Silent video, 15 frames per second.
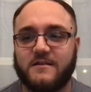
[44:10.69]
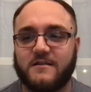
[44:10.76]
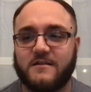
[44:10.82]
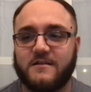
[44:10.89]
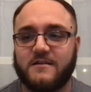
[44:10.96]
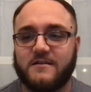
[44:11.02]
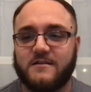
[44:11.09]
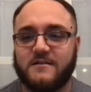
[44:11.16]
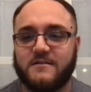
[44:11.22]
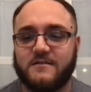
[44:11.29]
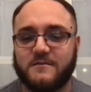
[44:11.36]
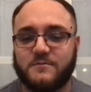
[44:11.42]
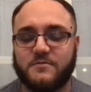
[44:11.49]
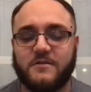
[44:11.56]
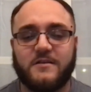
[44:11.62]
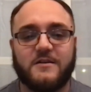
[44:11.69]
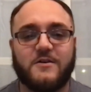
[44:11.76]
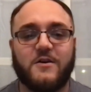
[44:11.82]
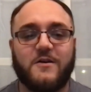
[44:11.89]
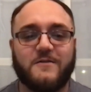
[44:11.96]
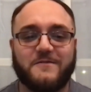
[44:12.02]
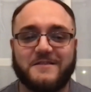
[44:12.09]
Yeah. Probably
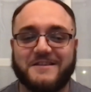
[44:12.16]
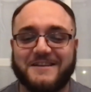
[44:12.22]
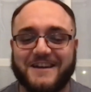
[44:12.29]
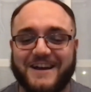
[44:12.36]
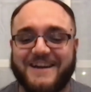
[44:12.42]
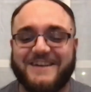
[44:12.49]
coffee.